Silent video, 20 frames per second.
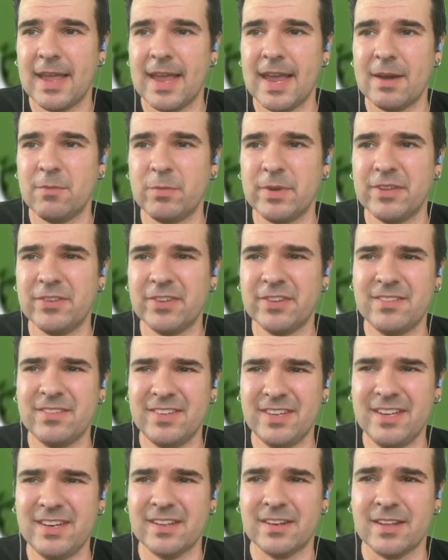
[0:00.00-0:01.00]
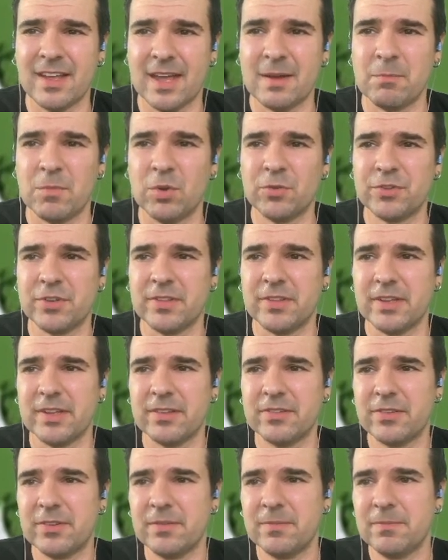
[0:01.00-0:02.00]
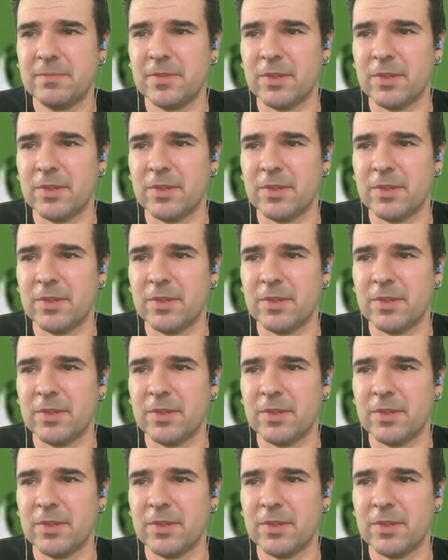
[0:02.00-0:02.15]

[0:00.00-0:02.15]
And we succeeded at most of these.